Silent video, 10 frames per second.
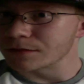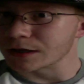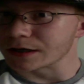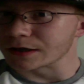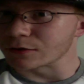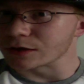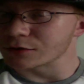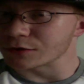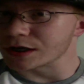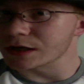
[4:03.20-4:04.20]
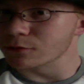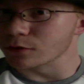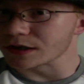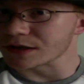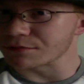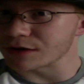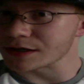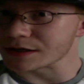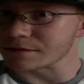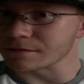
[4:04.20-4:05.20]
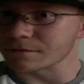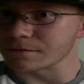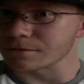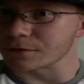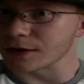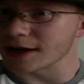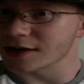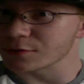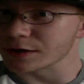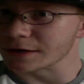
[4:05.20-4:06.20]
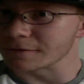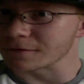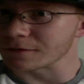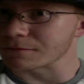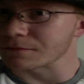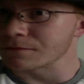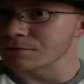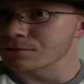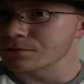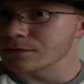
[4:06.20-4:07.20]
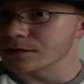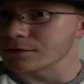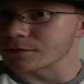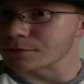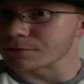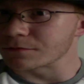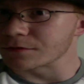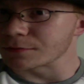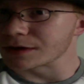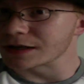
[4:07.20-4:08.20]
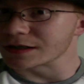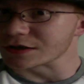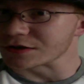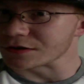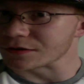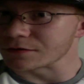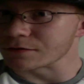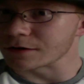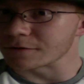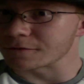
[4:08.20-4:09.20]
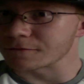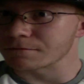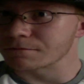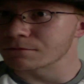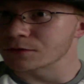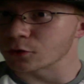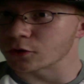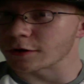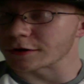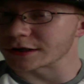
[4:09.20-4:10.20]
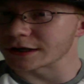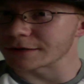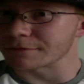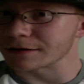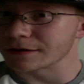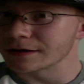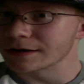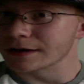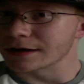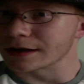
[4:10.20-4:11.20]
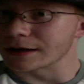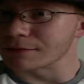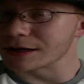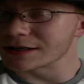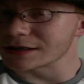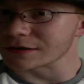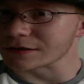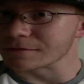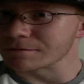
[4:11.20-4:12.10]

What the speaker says: electric keyboard as a present for graduating from the band teacher, who I've known a long time. And basically,